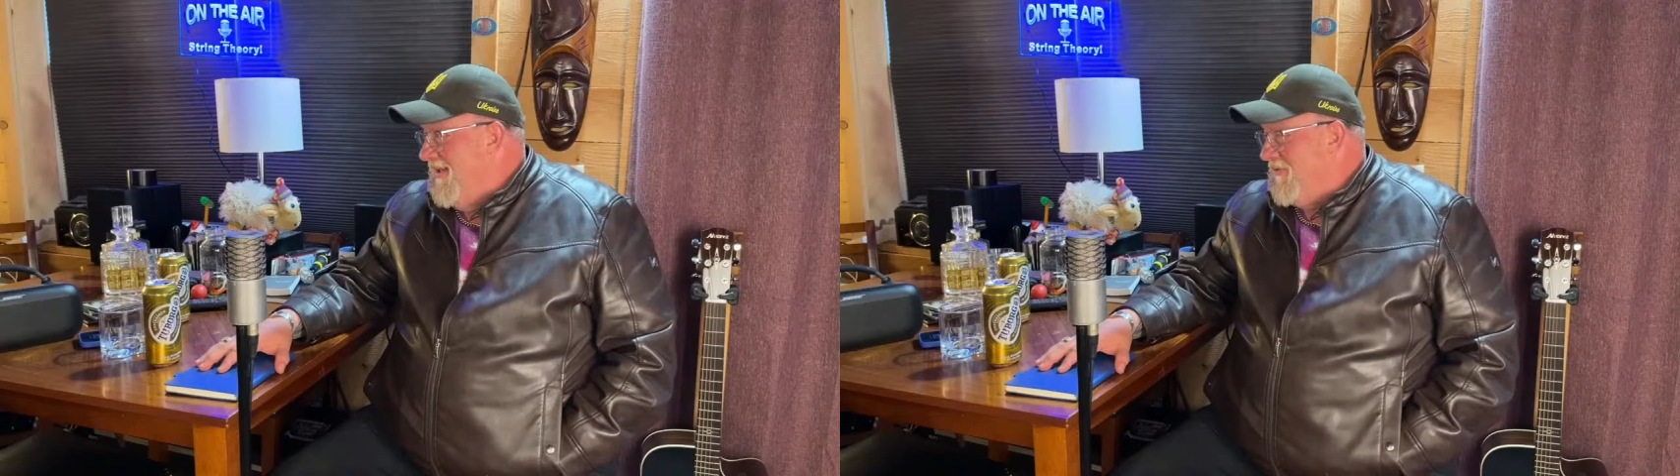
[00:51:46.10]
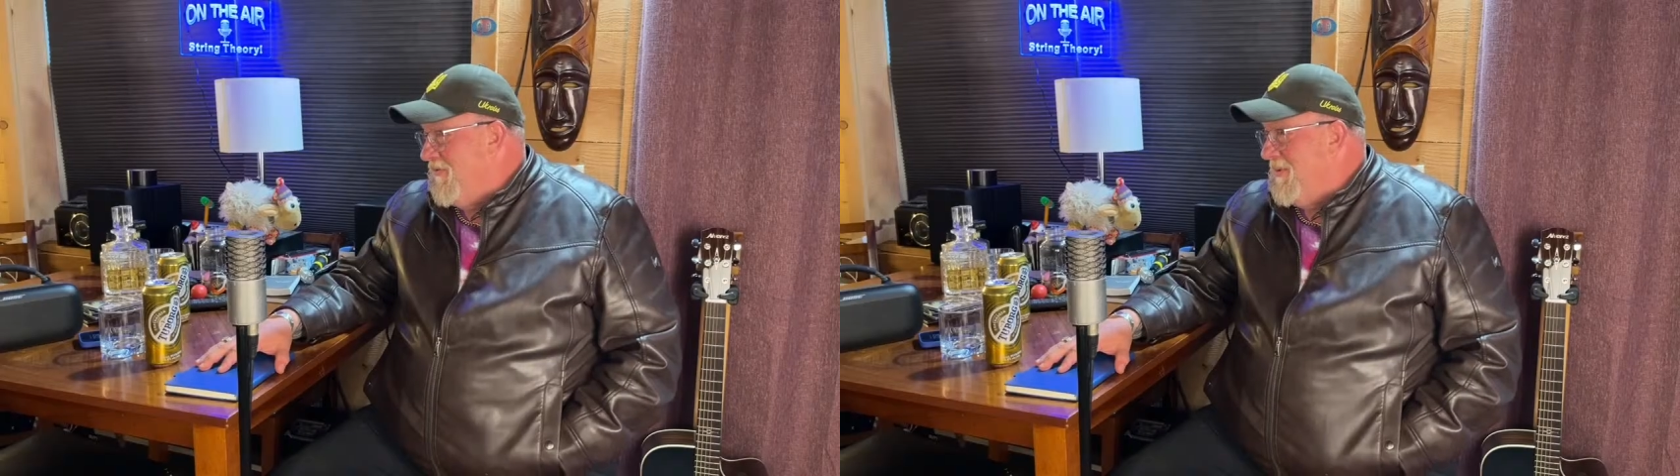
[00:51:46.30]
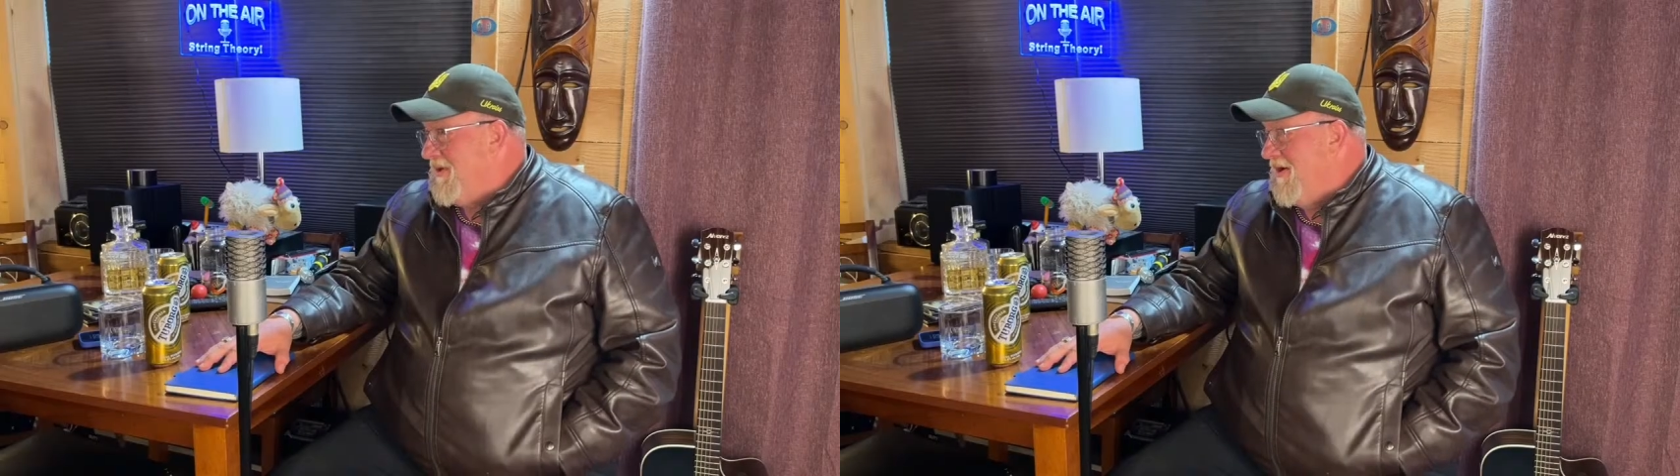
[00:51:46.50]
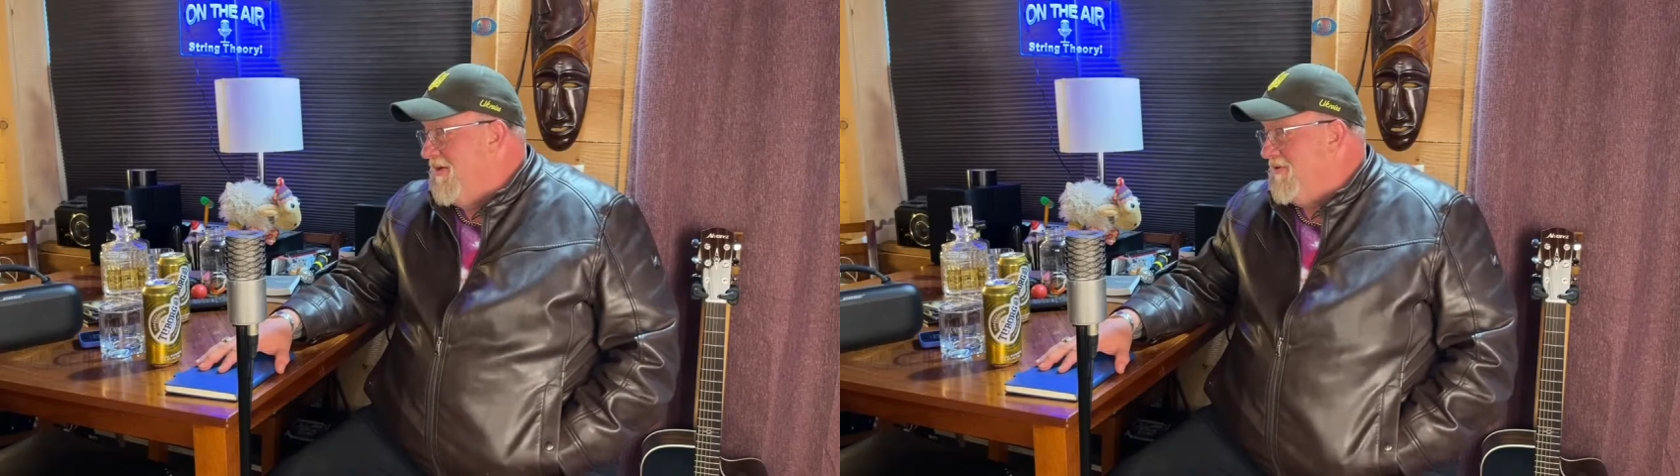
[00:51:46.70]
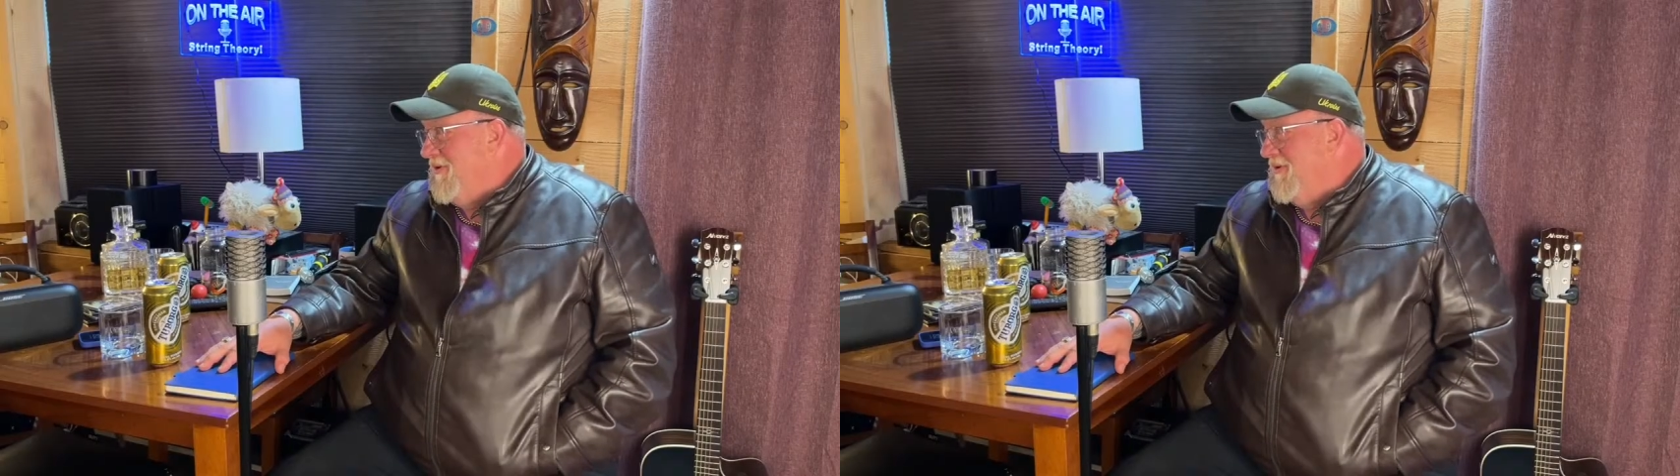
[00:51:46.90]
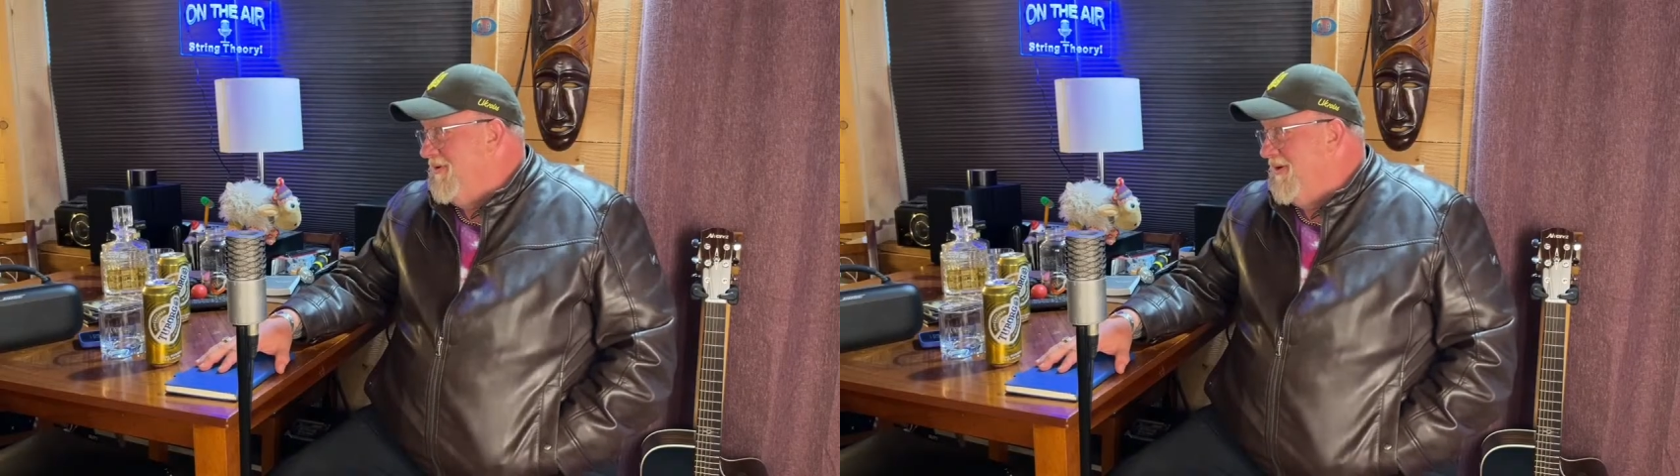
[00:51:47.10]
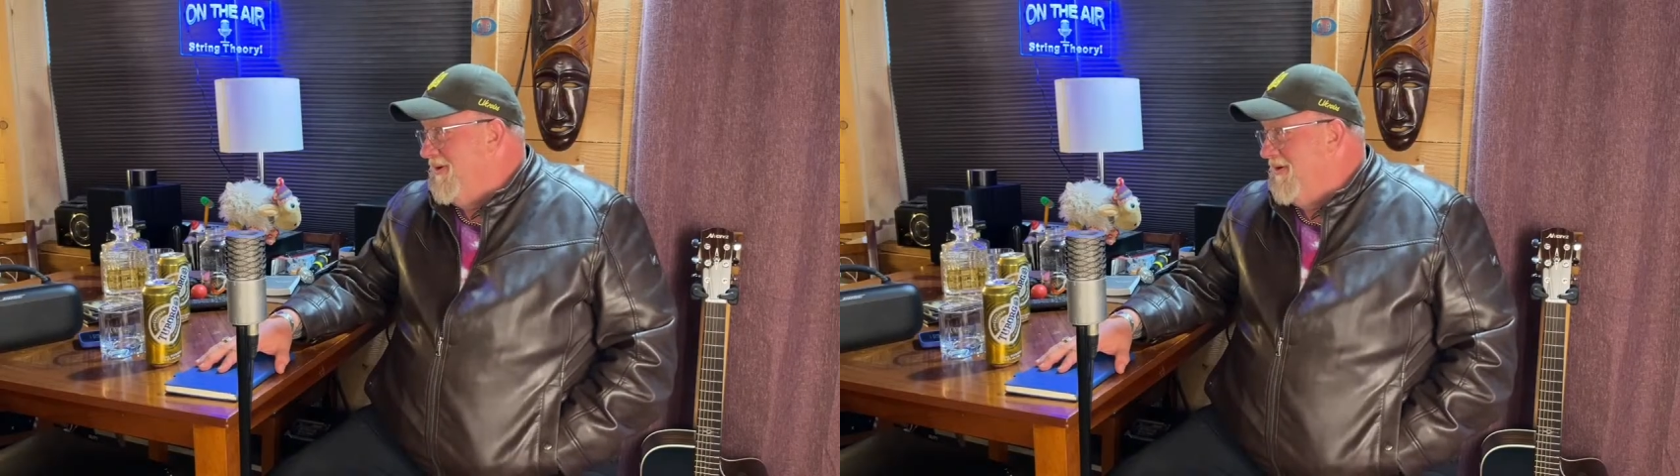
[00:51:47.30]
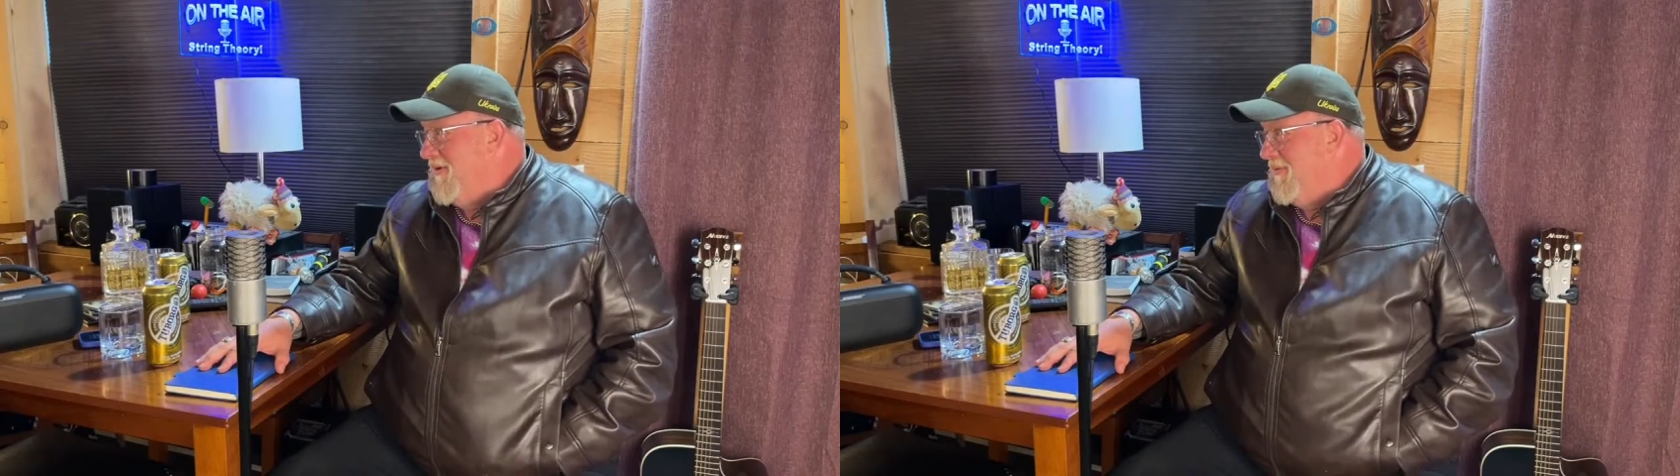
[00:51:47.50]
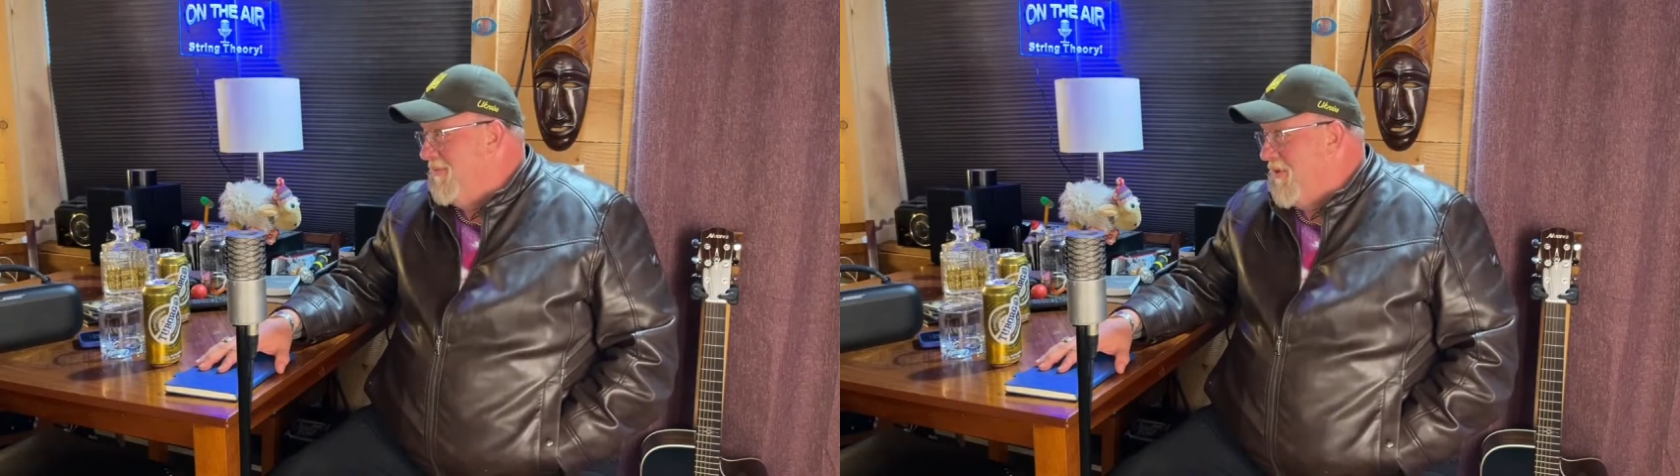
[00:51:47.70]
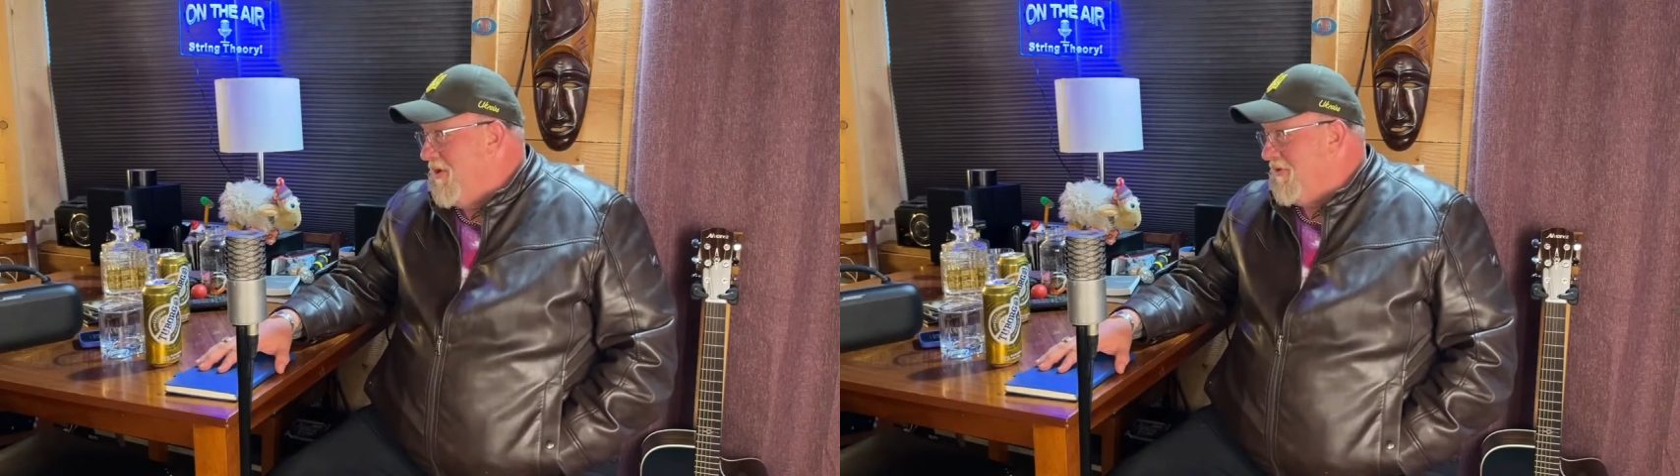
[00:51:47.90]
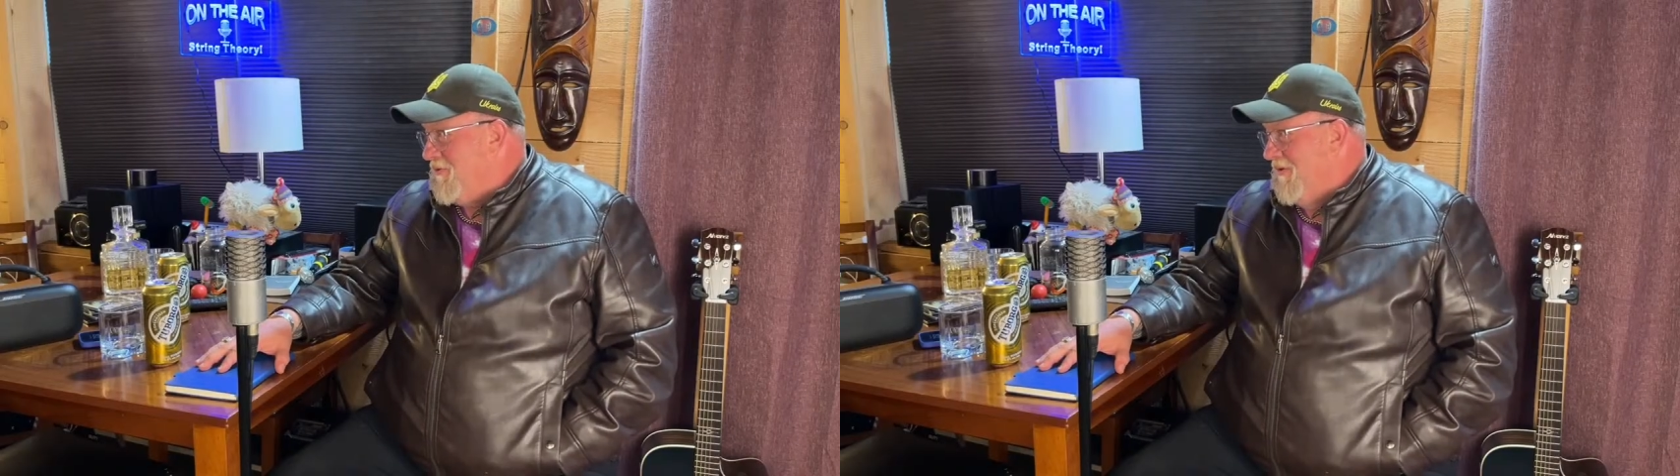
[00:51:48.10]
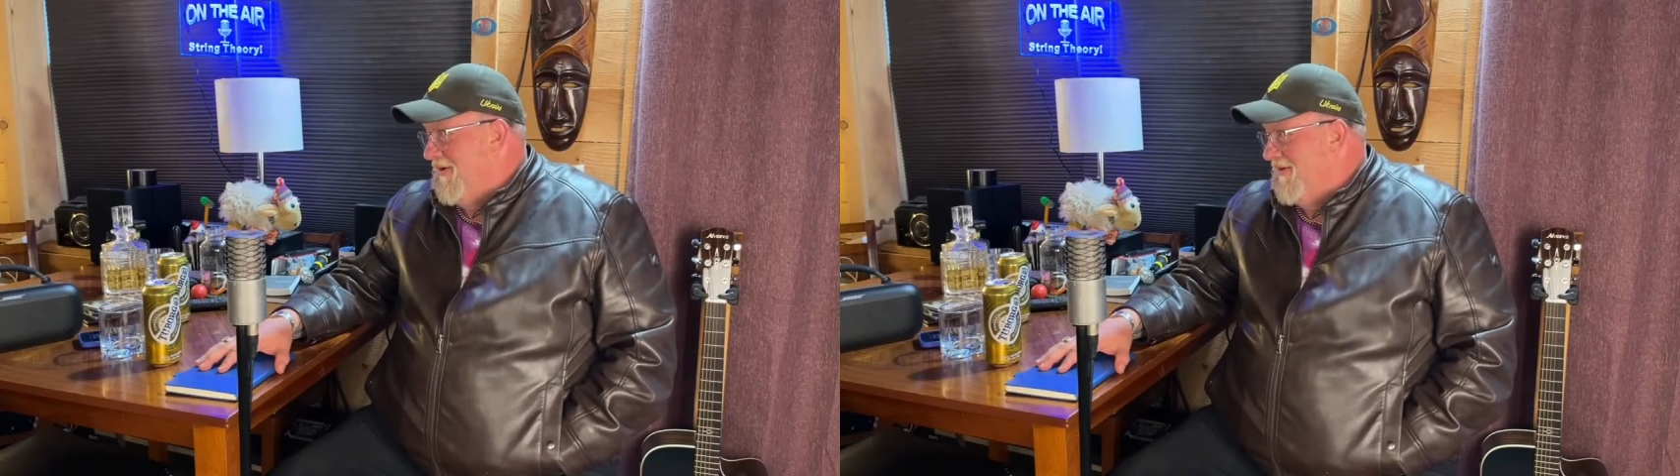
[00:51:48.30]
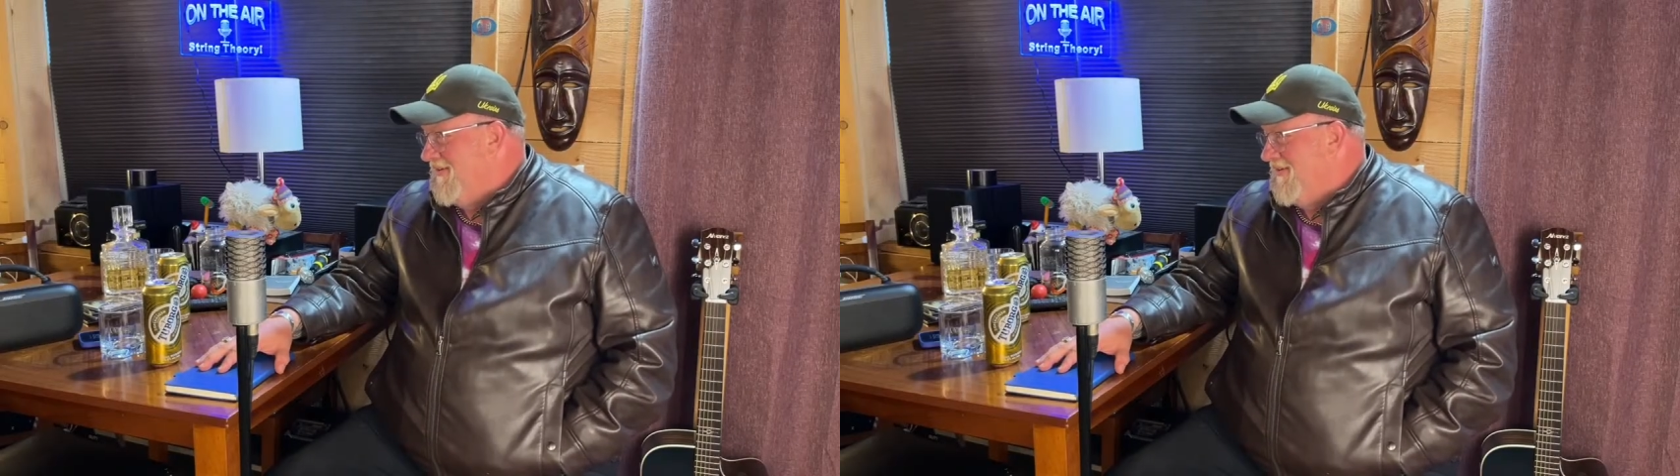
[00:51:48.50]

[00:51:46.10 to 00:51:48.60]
It's from a cartoon, Murgatroyds.